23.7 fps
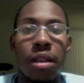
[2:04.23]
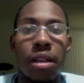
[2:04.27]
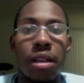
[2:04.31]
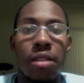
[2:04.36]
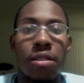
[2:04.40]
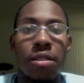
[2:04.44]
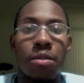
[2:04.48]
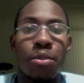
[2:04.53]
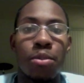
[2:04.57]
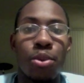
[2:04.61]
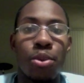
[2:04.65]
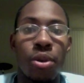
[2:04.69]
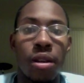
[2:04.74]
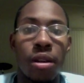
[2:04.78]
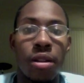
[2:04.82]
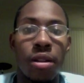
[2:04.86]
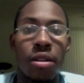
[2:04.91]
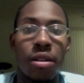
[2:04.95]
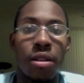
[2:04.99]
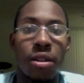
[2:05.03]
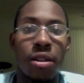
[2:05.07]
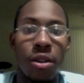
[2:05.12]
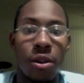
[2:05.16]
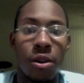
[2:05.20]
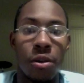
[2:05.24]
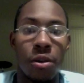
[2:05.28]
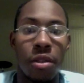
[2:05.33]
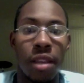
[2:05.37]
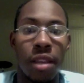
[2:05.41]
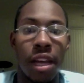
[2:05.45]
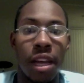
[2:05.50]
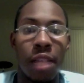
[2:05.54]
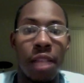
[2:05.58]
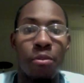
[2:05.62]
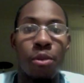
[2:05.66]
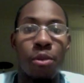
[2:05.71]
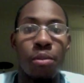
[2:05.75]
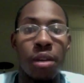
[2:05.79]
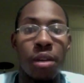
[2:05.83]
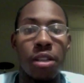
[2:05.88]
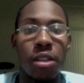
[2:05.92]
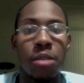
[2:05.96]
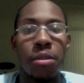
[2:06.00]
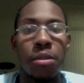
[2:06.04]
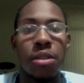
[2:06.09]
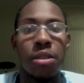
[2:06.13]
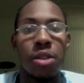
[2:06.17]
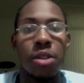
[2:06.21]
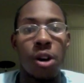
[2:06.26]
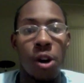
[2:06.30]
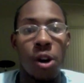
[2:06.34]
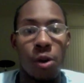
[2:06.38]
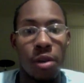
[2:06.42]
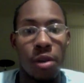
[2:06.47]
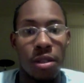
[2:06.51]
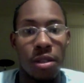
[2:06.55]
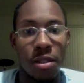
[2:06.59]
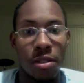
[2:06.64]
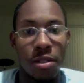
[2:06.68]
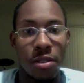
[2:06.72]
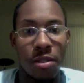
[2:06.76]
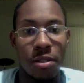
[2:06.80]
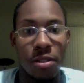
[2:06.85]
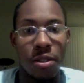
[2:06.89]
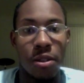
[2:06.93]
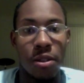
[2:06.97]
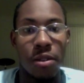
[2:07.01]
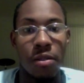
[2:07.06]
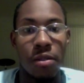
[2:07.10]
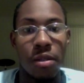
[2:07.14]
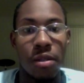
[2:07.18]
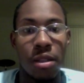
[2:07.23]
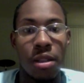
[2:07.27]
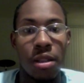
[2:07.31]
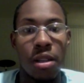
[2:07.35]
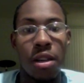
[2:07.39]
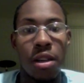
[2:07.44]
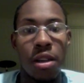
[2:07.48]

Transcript: it's important to note that momentum is always conserved.